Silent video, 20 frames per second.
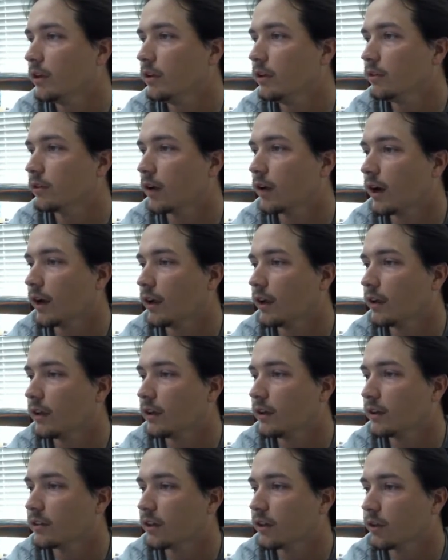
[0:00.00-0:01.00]
You've got
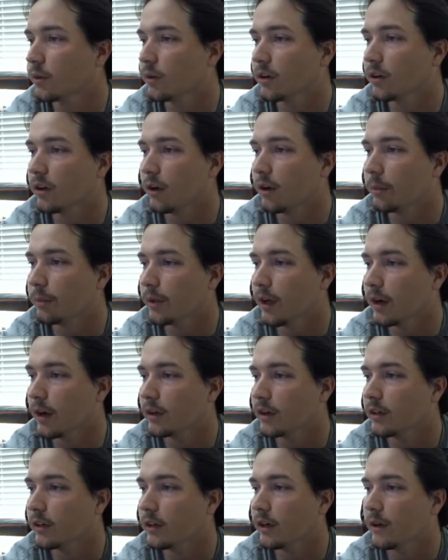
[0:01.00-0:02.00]
this other one called
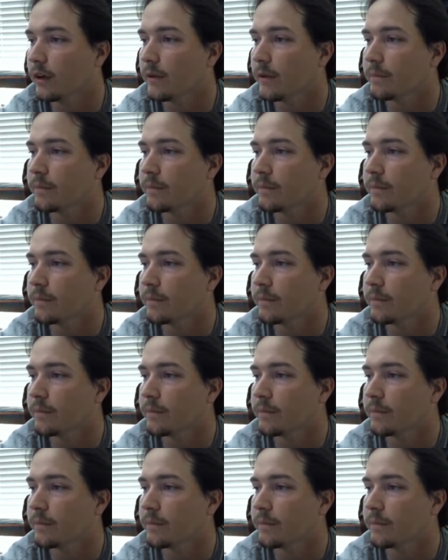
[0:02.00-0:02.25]
blocker,